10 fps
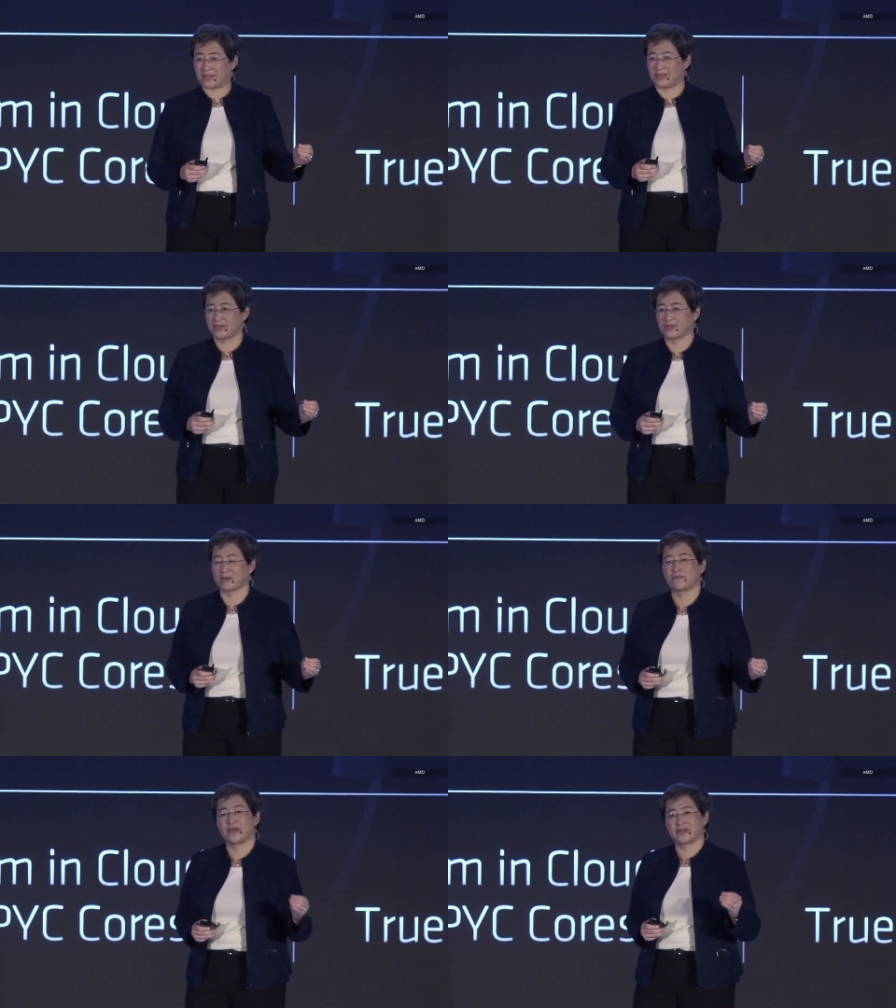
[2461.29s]
a lot
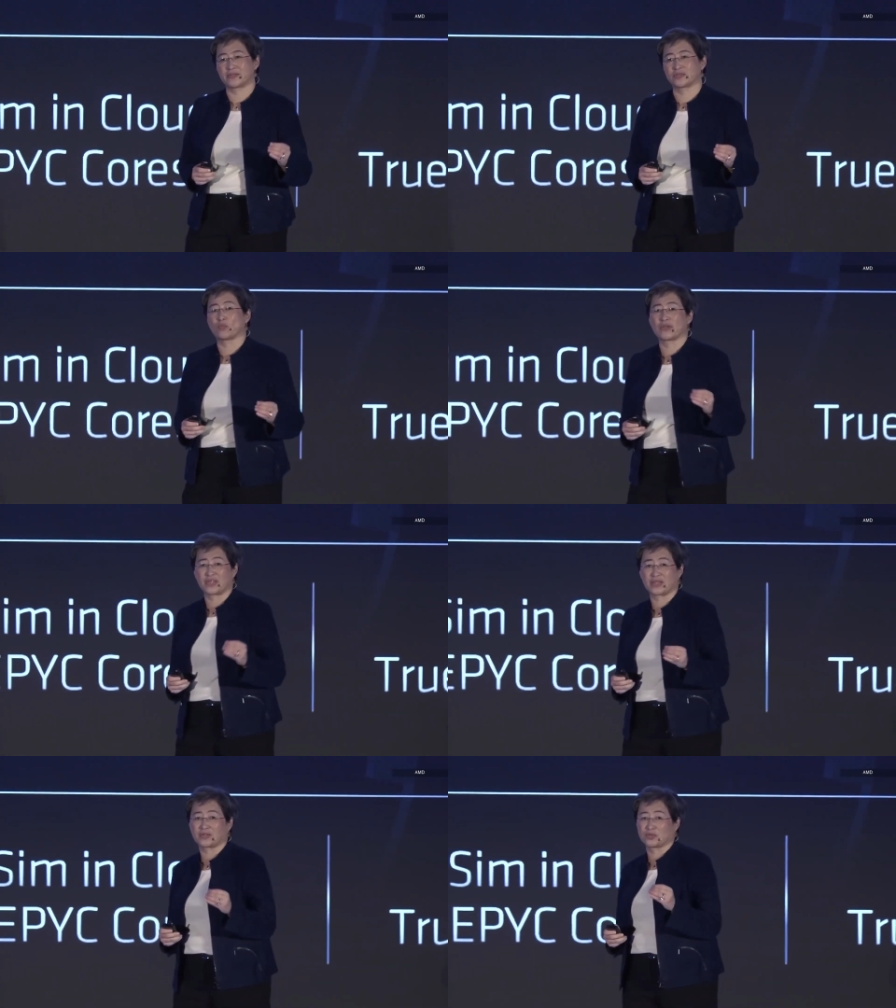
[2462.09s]
of the sort of
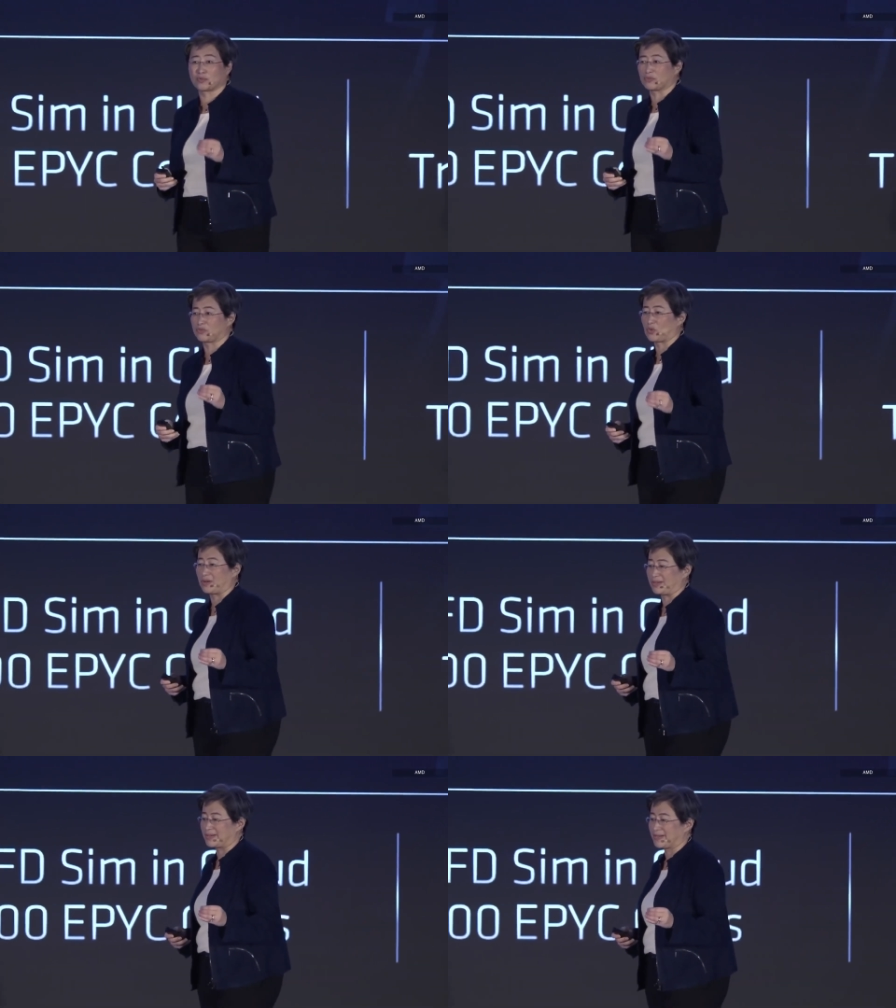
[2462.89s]
original
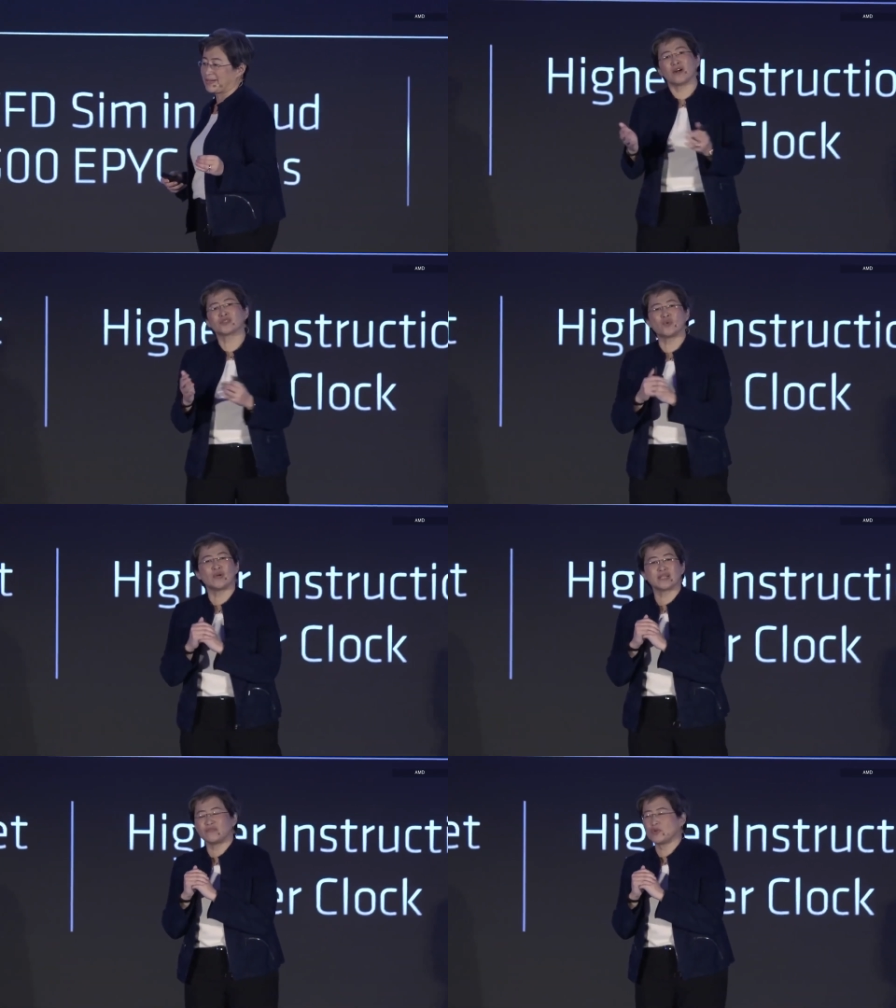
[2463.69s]

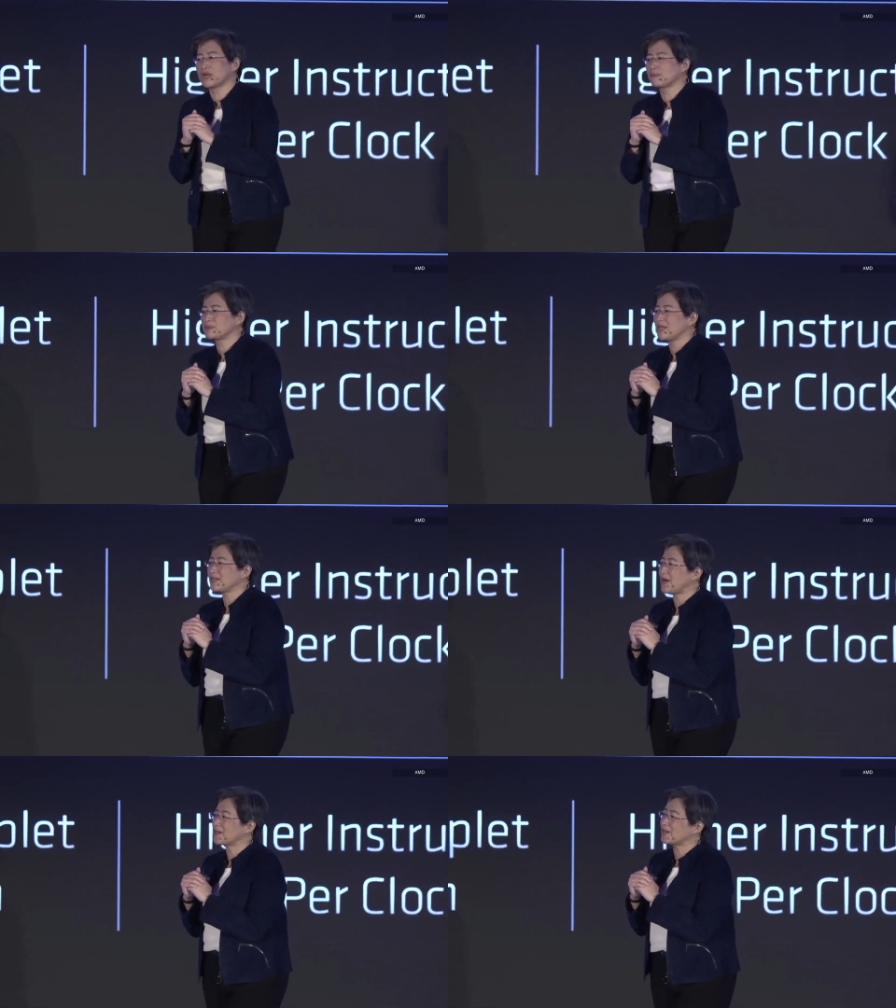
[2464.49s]
encumbrances of
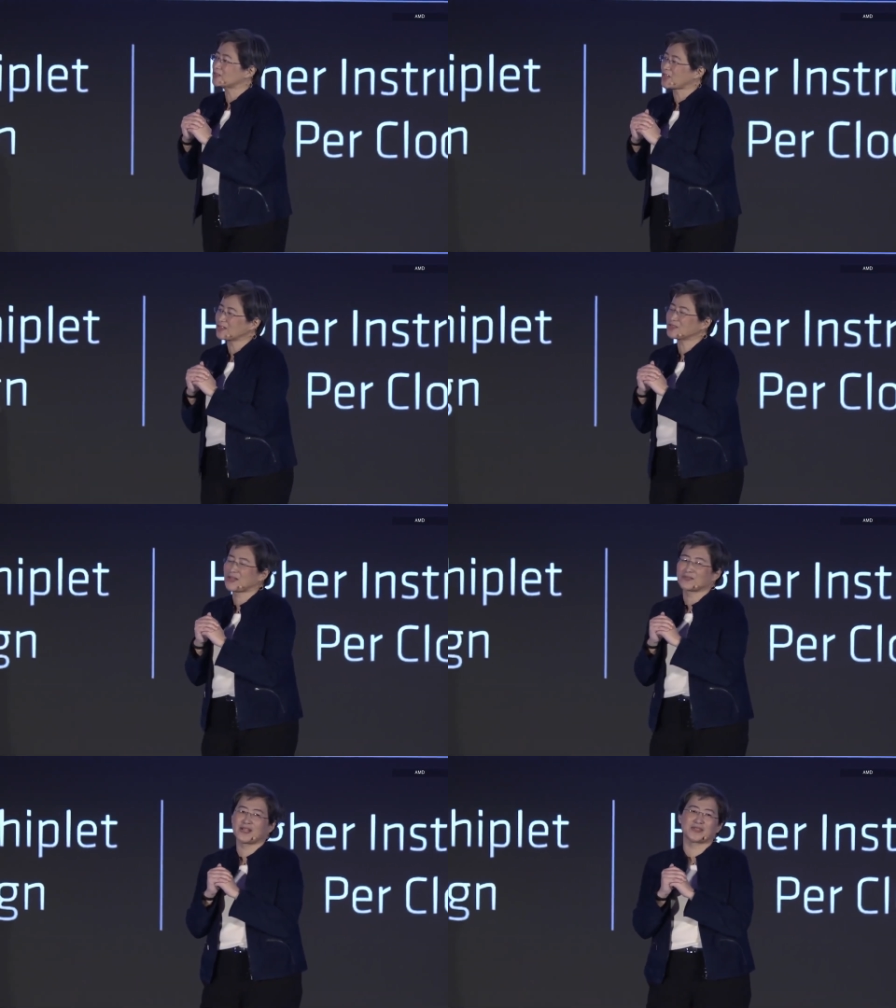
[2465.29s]

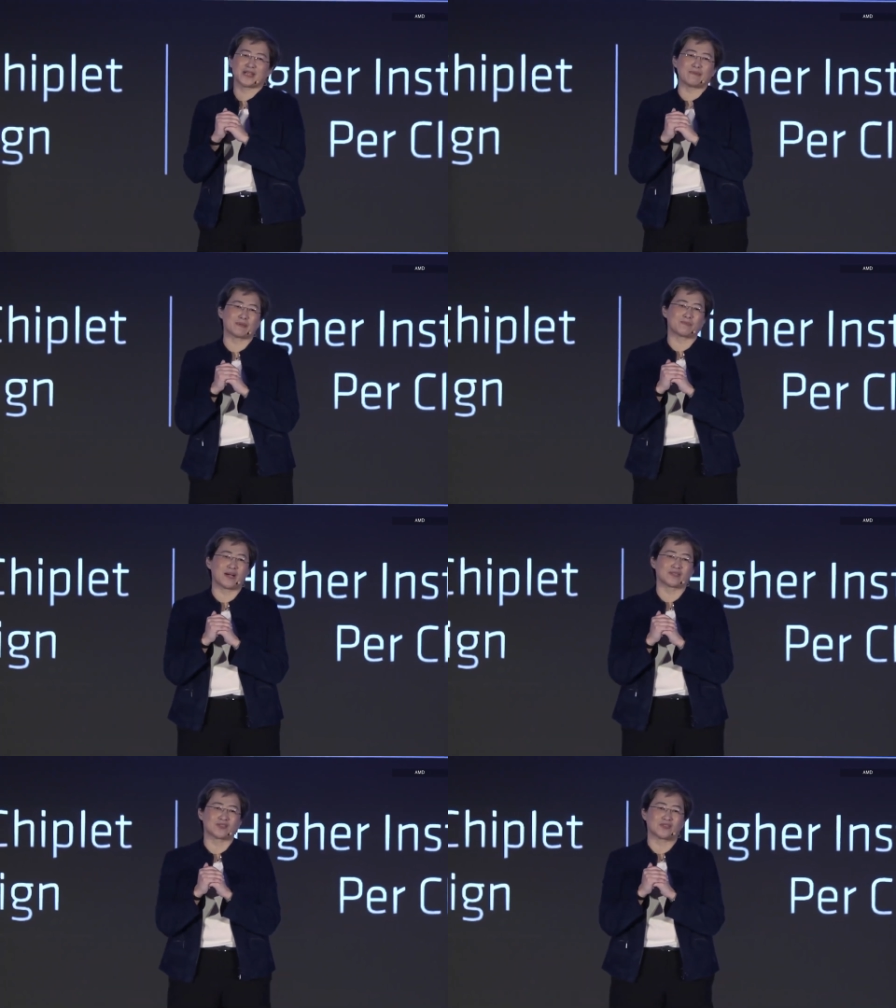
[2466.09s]
x86 are
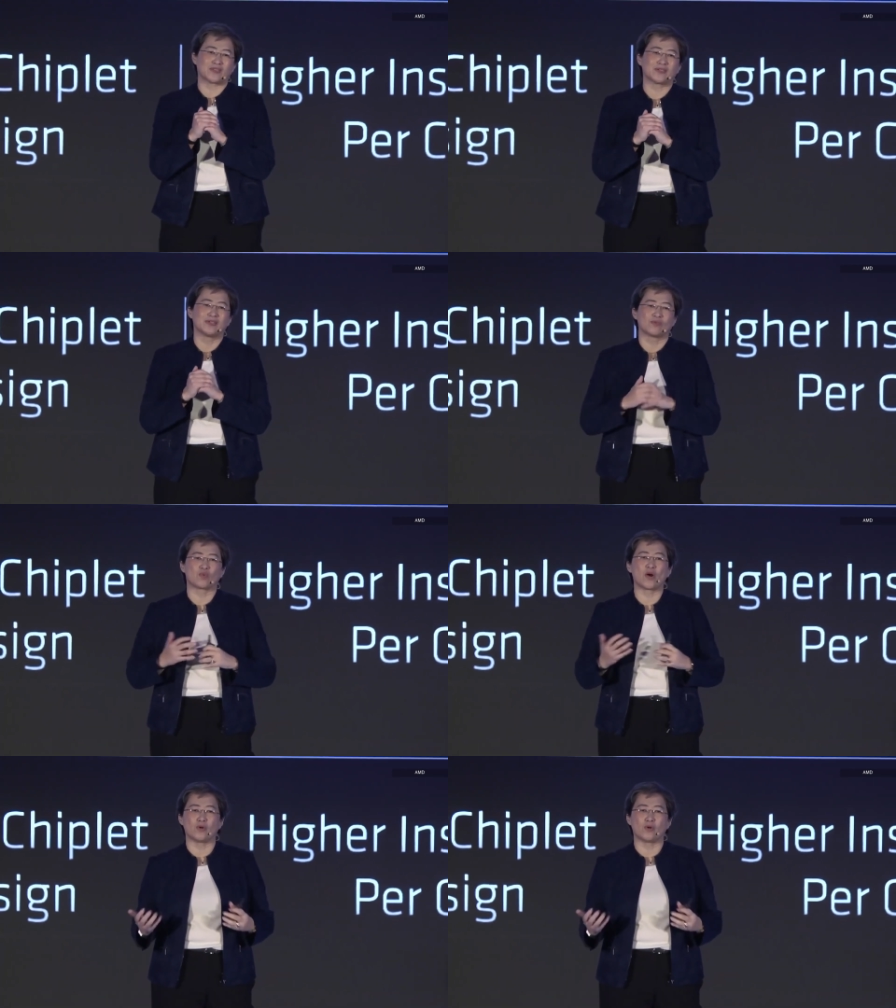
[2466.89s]
going away in the